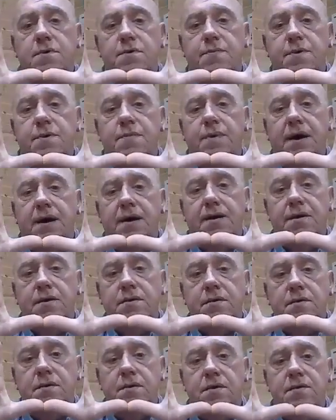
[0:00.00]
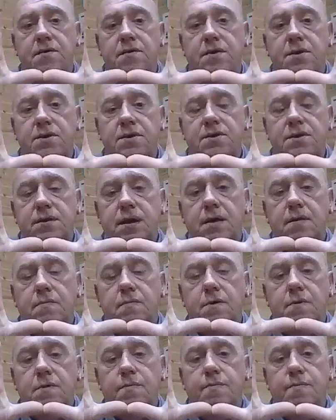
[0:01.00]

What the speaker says: is be back in this state